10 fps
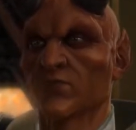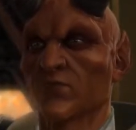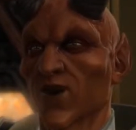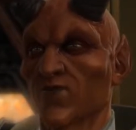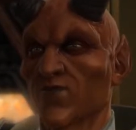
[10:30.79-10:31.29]

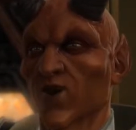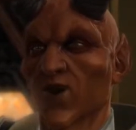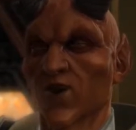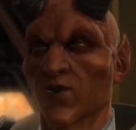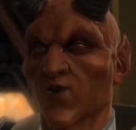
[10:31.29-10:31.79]
The benefit
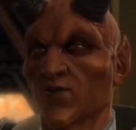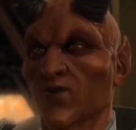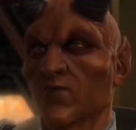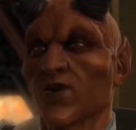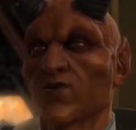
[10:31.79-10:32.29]
to
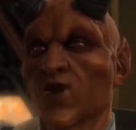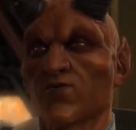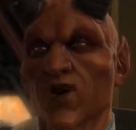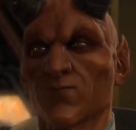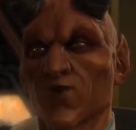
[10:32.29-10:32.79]
hard-working
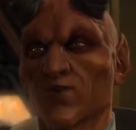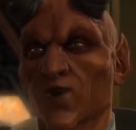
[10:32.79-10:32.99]
subsistence farmers